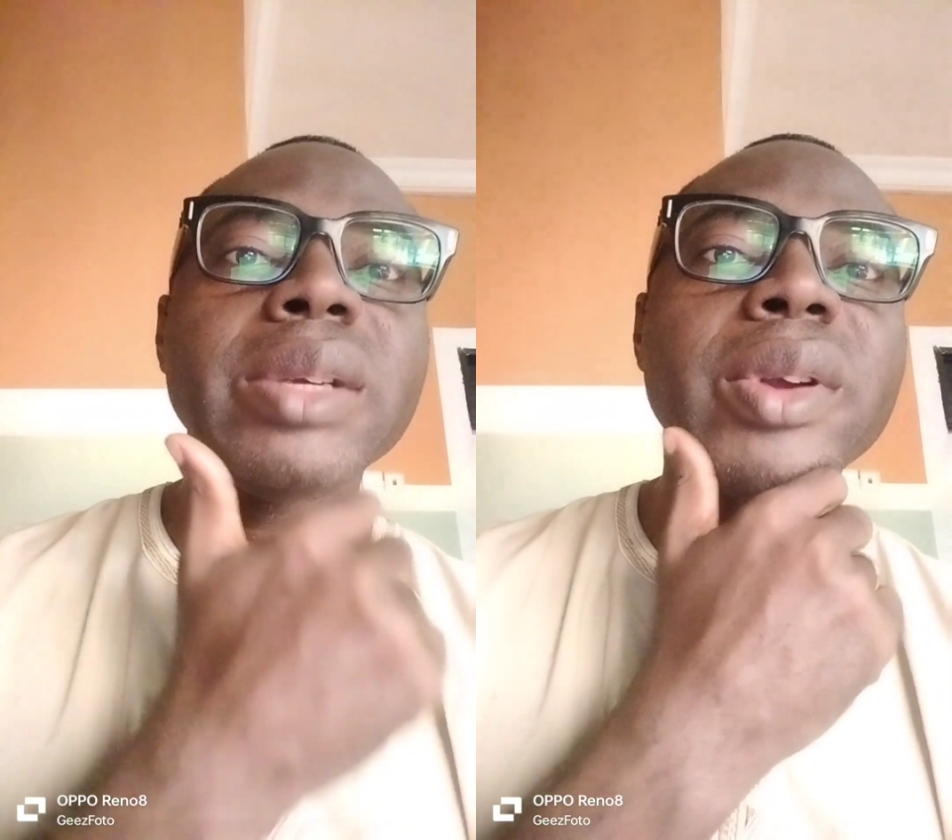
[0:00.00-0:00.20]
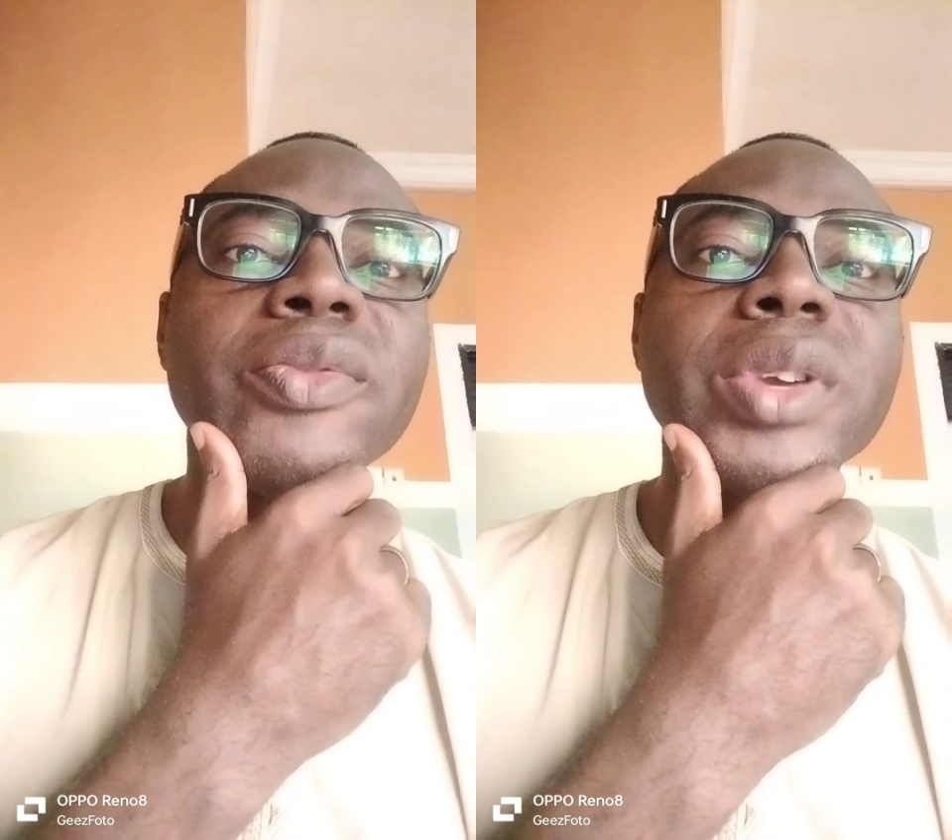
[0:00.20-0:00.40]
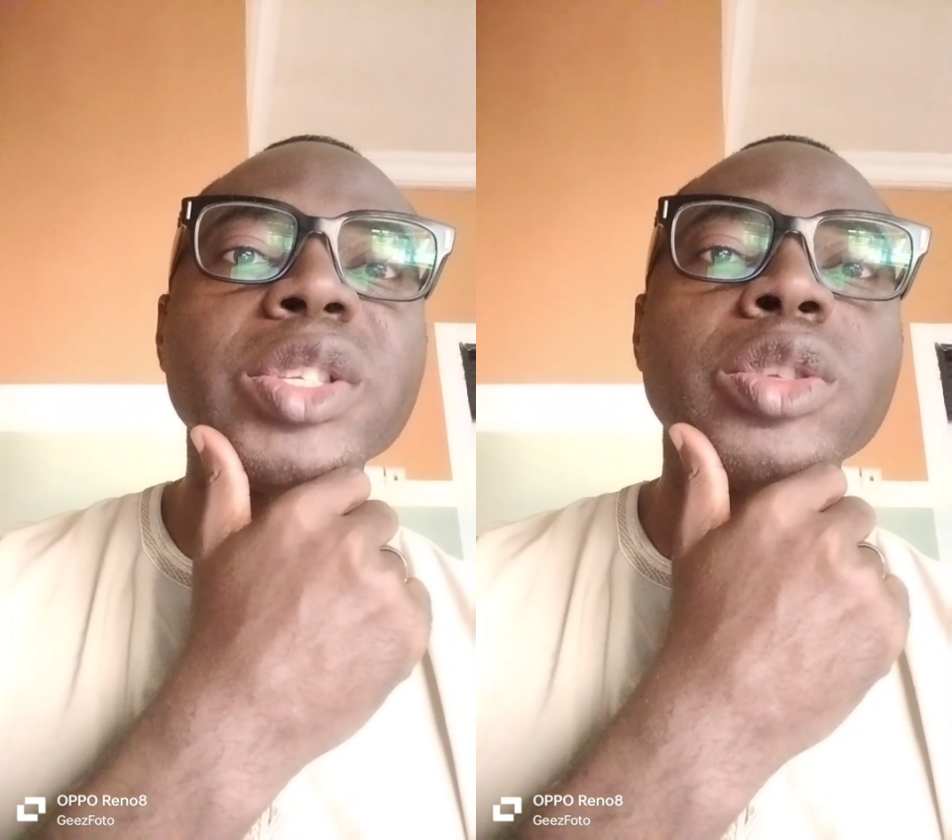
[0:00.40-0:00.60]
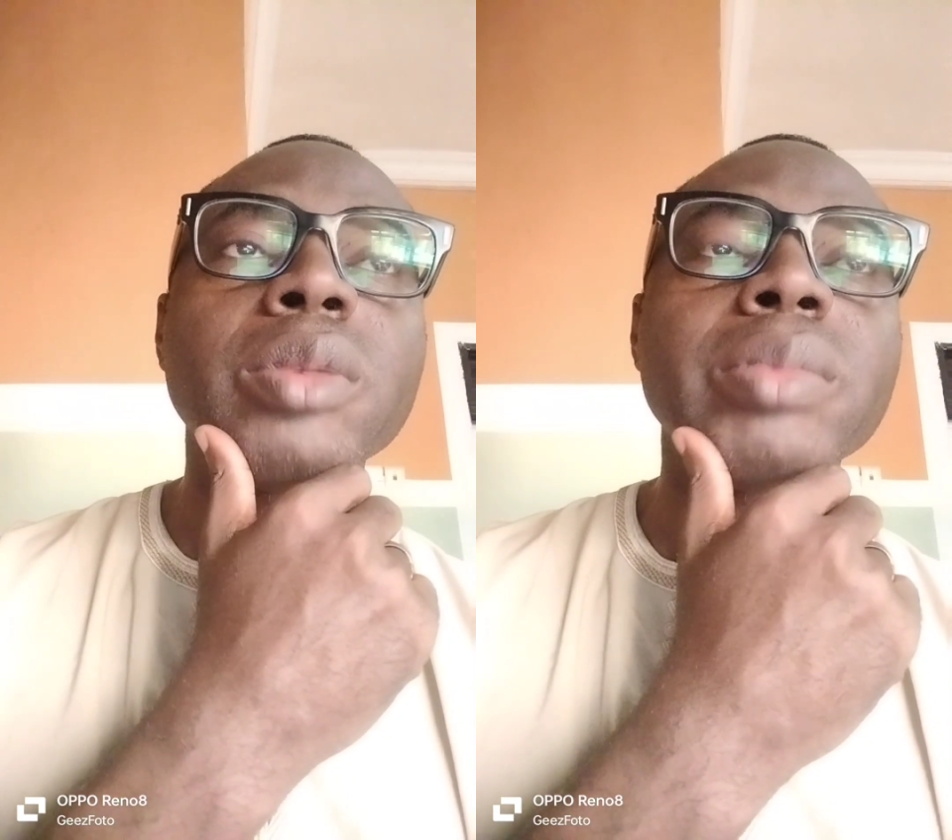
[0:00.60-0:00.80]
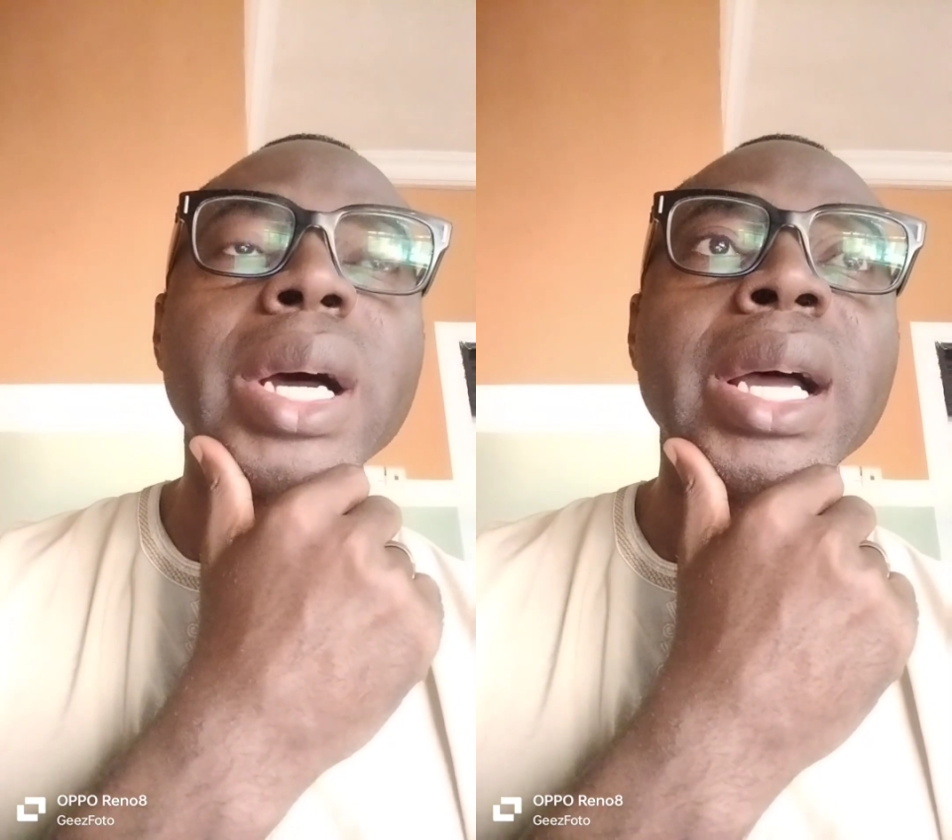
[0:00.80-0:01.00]
the reference
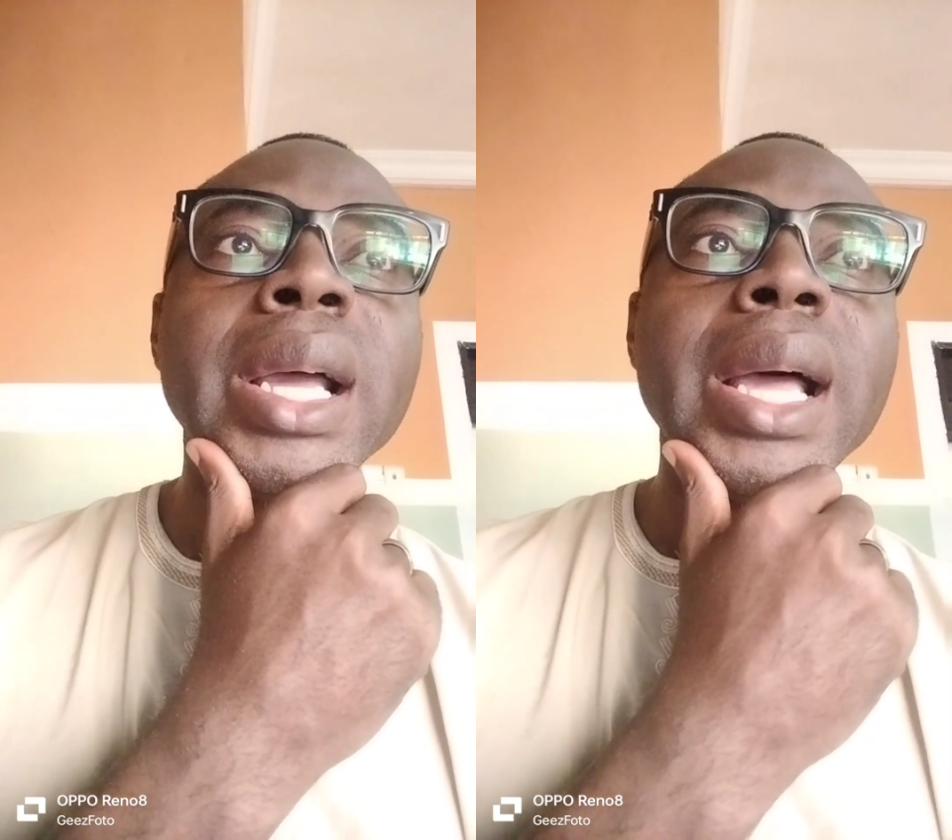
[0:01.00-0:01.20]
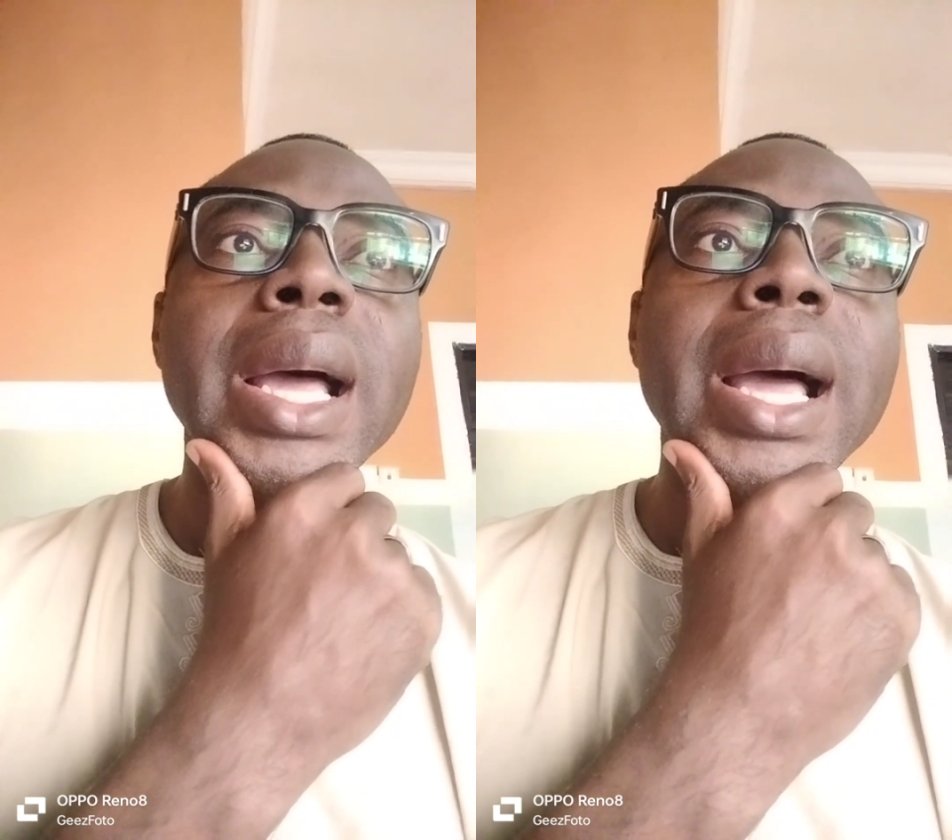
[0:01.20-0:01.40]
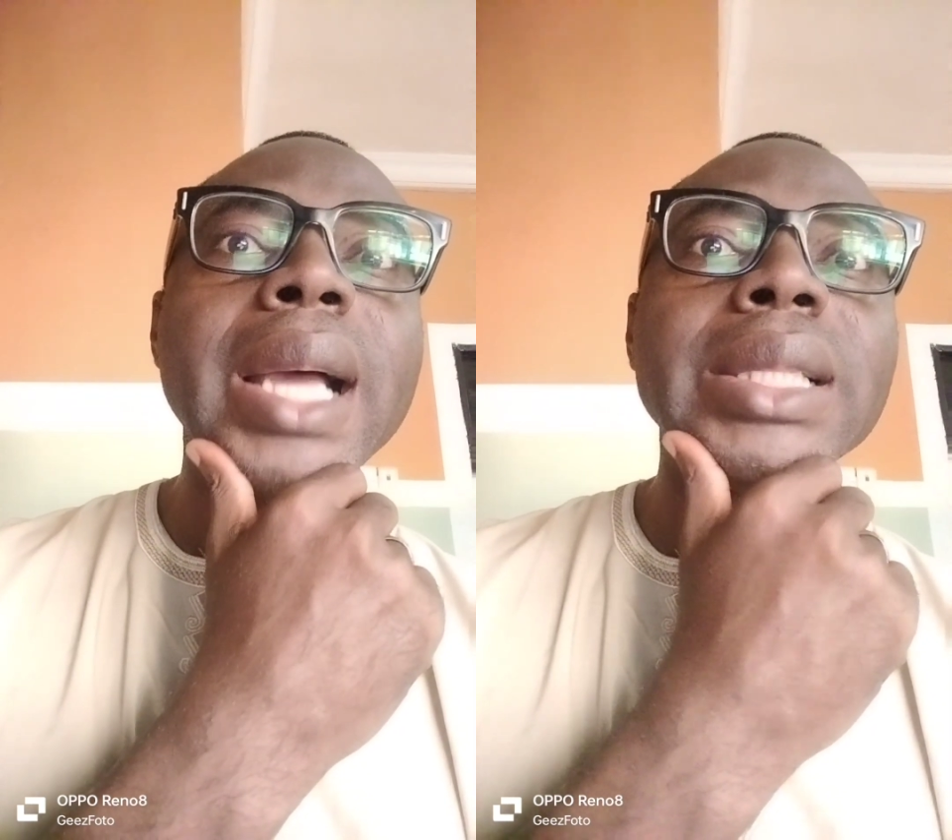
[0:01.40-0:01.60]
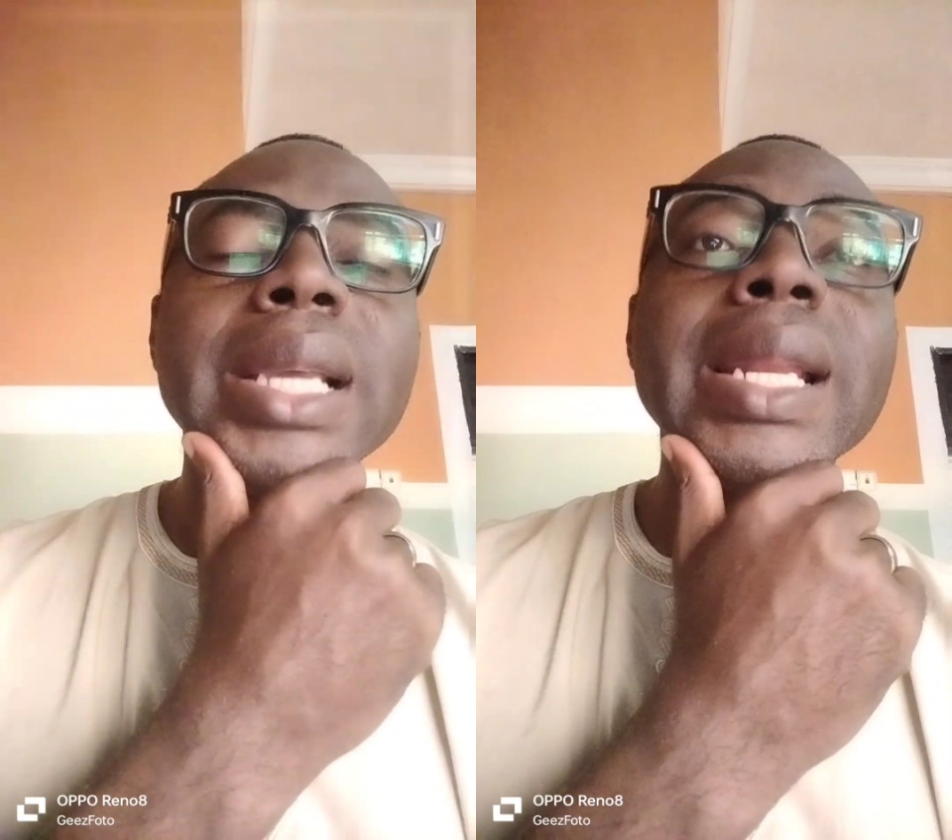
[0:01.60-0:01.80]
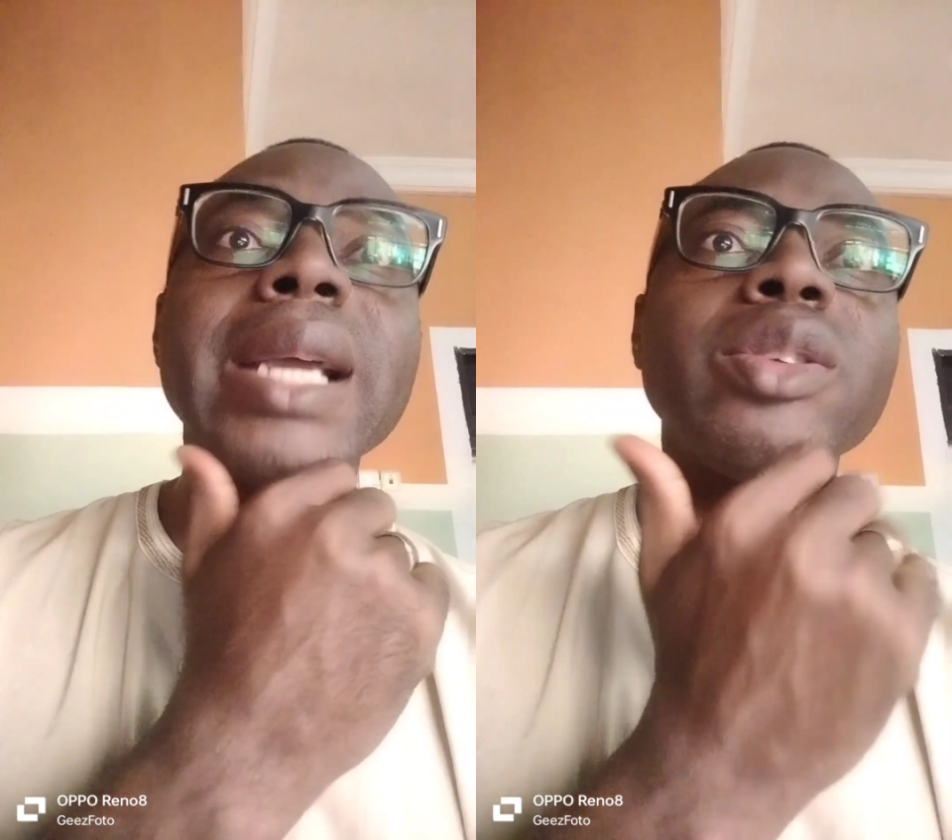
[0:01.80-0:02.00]
number, and
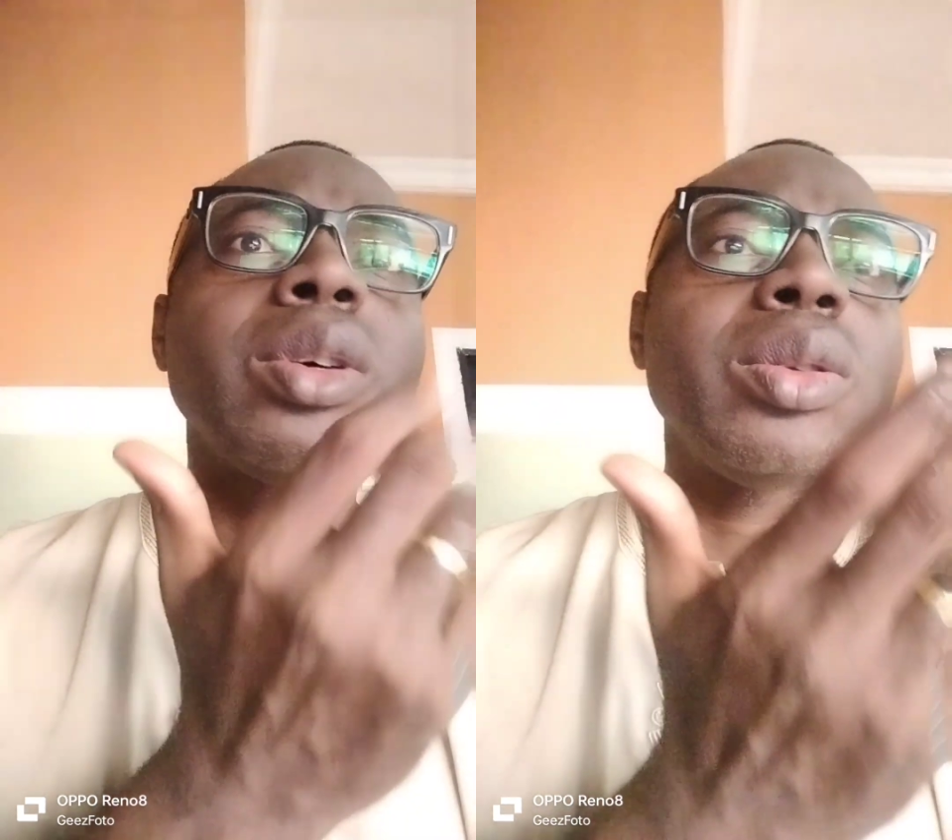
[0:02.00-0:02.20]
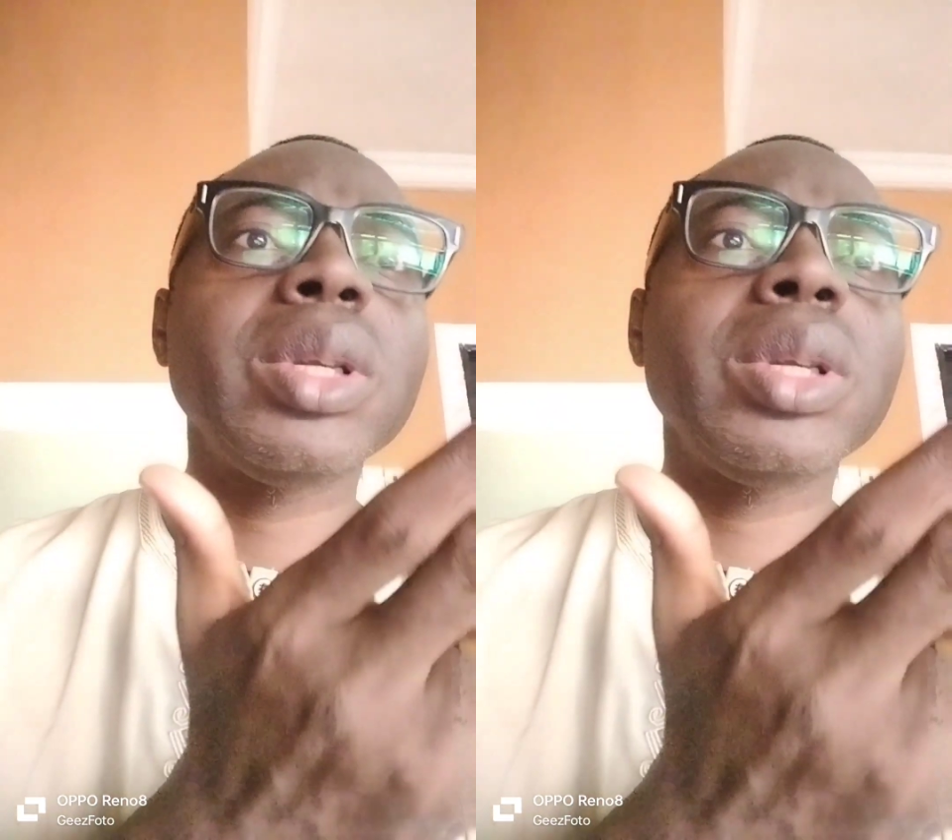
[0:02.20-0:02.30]
then I thought,